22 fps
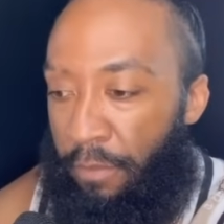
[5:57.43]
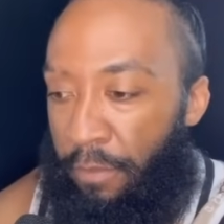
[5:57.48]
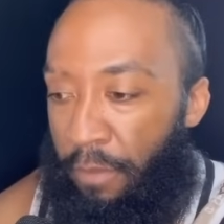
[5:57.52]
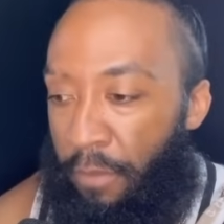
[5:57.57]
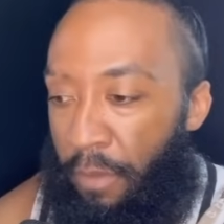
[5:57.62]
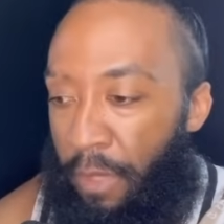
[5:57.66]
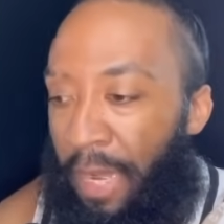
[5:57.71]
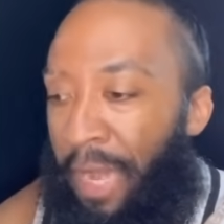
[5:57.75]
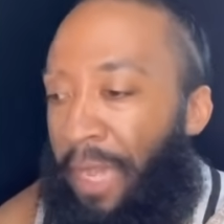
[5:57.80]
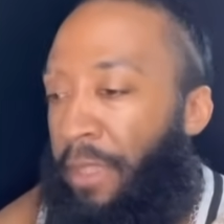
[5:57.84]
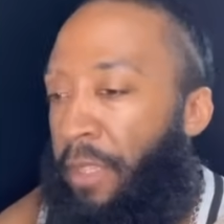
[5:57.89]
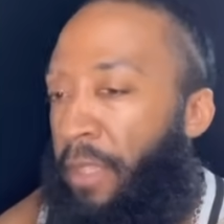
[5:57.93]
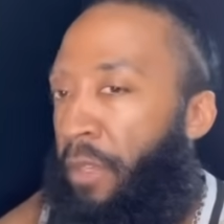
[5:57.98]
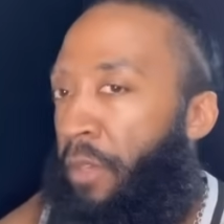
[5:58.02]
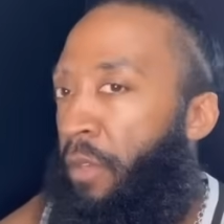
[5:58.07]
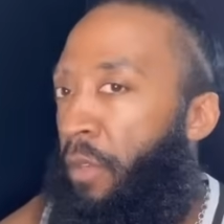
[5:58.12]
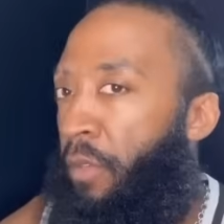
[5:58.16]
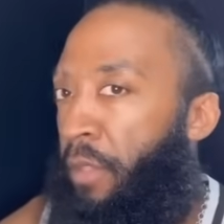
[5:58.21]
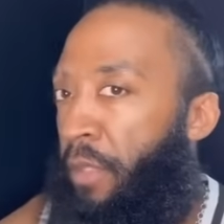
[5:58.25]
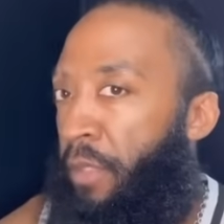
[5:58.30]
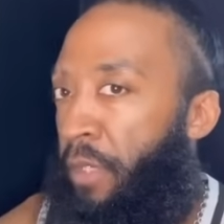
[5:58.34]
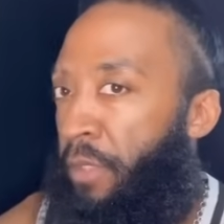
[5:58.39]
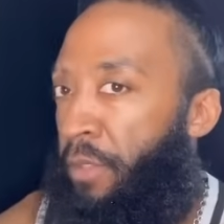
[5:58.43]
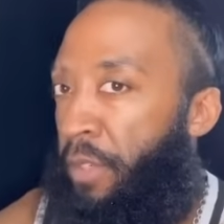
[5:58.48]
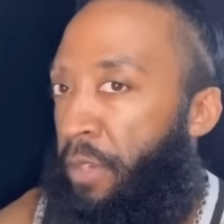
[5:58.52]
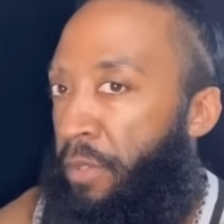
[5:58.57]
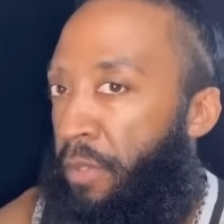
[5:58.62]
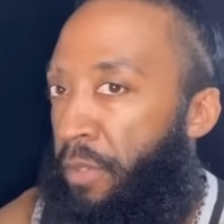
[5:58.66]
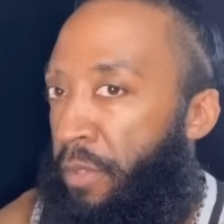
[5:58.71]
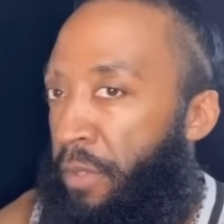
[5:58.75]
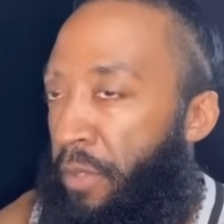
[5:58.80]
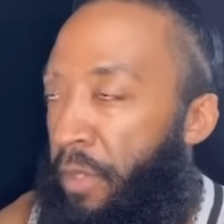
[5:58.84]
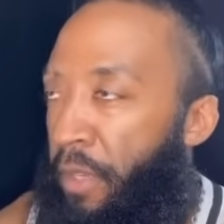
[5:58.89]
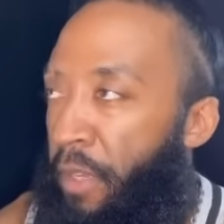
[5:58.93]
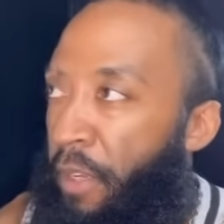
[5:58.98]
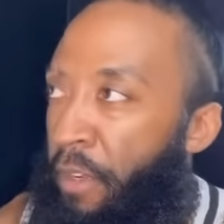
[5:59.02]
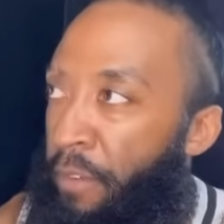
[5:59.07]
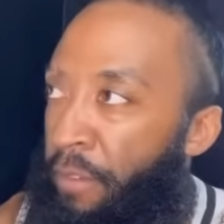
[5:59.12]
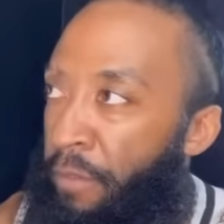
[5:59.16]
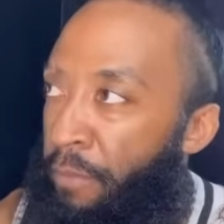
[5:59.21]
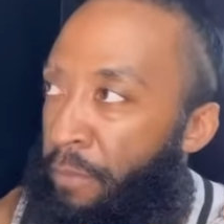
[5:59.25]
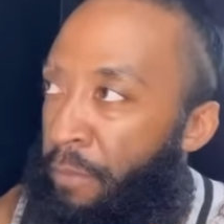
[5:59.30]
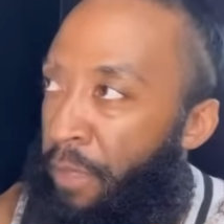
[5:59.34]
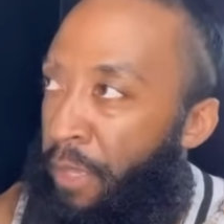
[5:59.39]
I think you all think that's interesting.
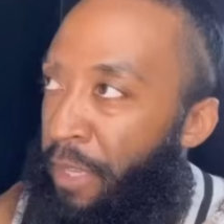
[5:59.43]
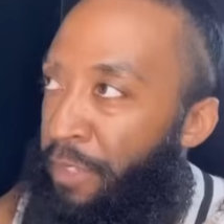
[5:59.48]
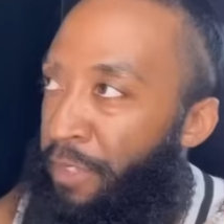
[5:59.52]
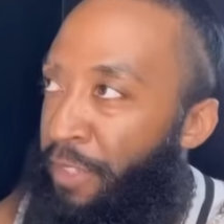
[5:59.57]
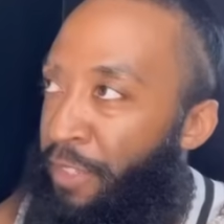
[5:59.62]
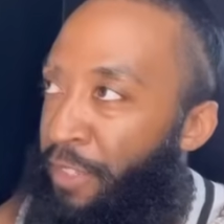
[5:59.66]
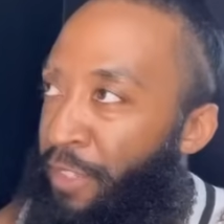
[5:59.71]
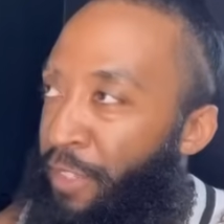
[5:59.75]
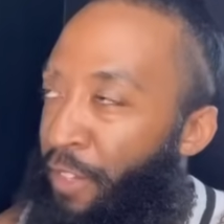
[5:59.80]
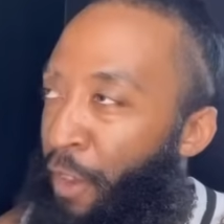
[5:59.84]
If blessings